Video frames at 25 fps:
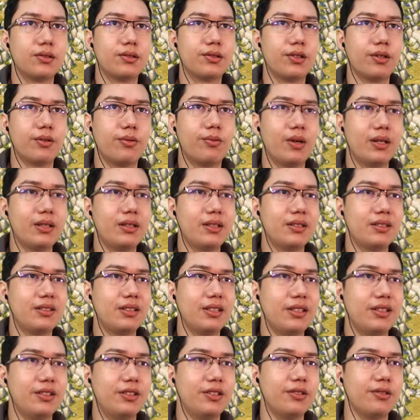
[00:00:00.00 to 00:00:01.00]
So what does
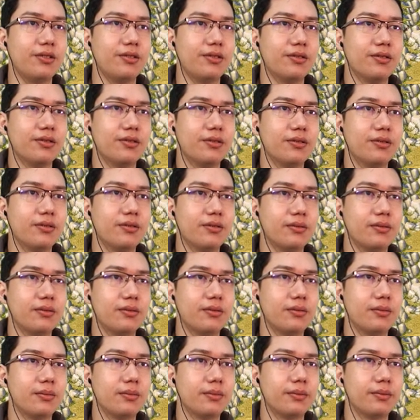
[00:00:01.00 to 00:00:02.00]
he do?
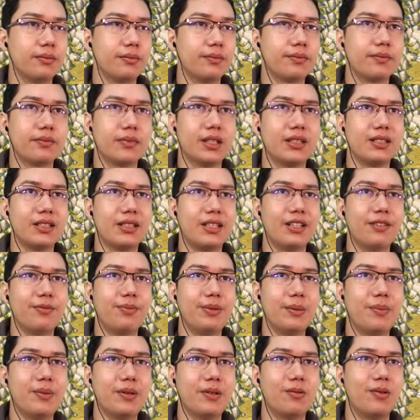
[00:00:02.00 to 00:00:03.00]
Does he give
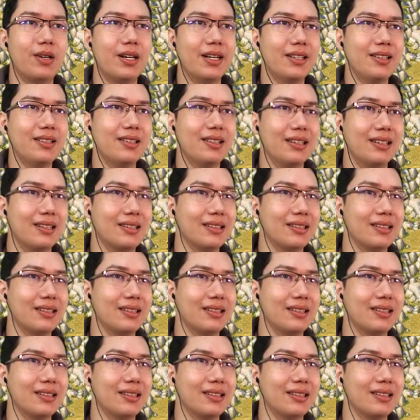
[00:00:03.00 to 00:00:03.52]
people wine?